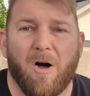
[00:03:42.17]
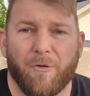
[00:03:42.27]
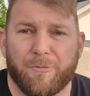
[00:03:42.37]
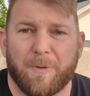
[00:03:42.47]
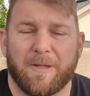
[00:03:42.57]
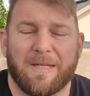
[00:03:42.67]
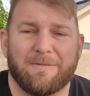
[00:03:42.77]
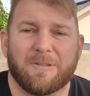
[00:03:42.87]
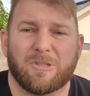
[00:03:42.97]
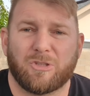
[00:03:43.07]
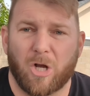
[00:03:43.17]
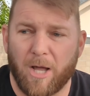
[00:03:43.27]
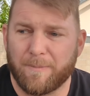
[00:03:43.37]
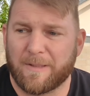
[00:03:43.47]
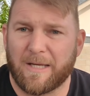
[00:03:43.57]
ultimately given to
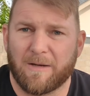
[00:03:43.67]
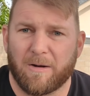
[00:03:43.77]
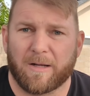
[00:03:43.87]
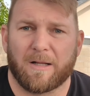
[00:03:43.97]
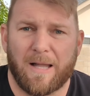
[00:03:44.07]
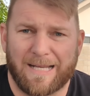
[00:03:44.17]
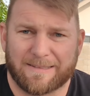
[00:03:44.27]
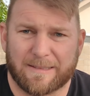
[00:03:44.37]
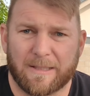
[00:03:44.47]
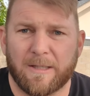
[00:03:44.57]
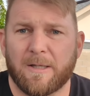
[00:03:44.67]
John McGinn on a classic